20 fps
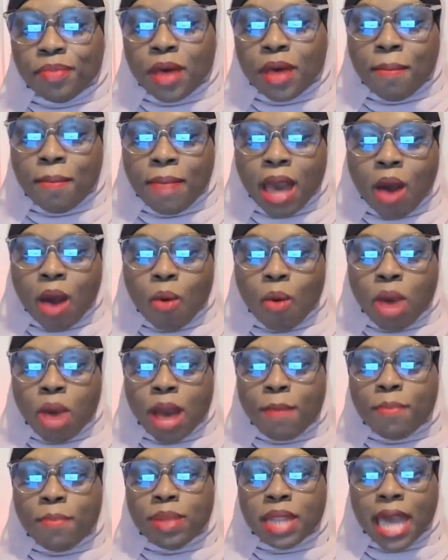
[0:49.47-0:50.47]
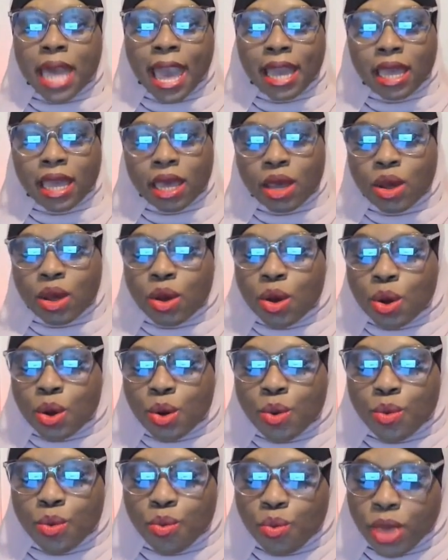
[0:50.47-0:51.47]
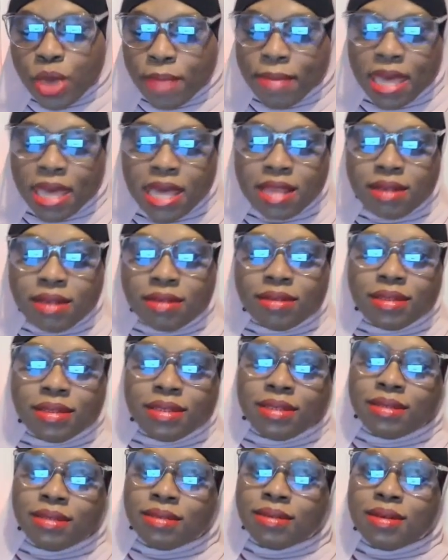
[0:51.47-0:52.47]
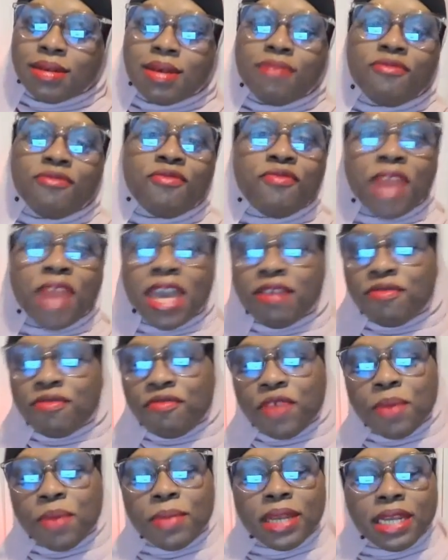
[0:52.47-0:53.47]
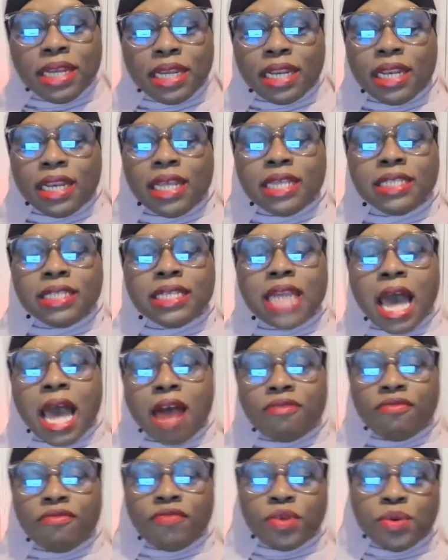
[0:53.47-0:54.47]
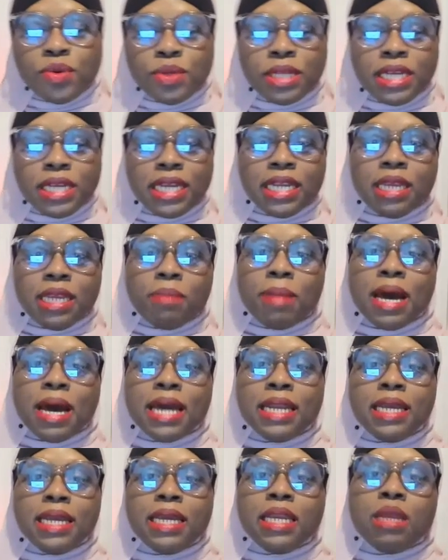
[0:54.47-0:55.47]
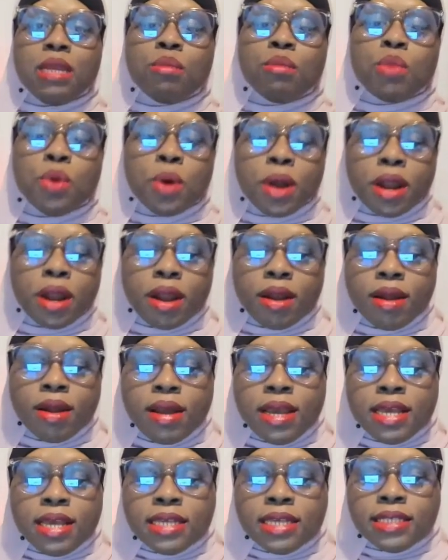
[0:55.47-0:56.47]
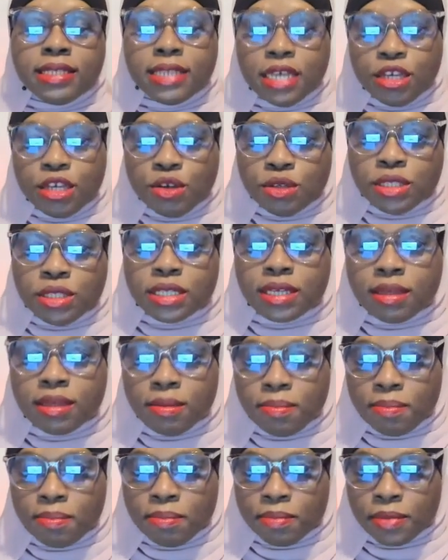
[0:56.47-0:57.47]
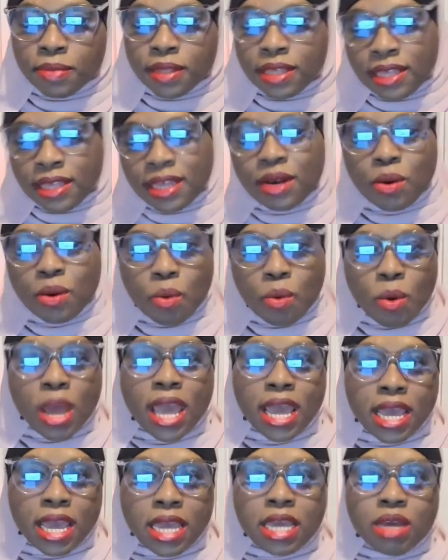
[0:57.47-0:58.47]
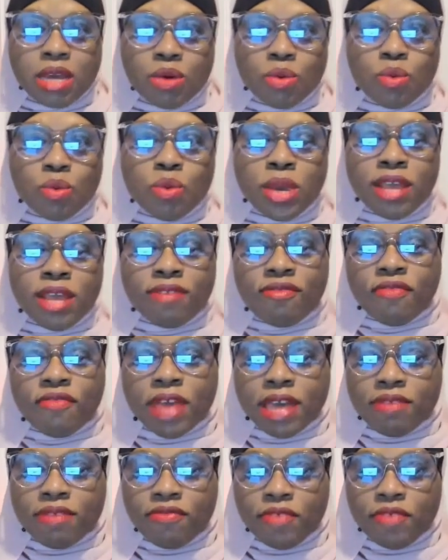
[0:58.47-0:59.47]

about why Black women's fake femininity is not fooling anybody anymore. See, you used to get away with fake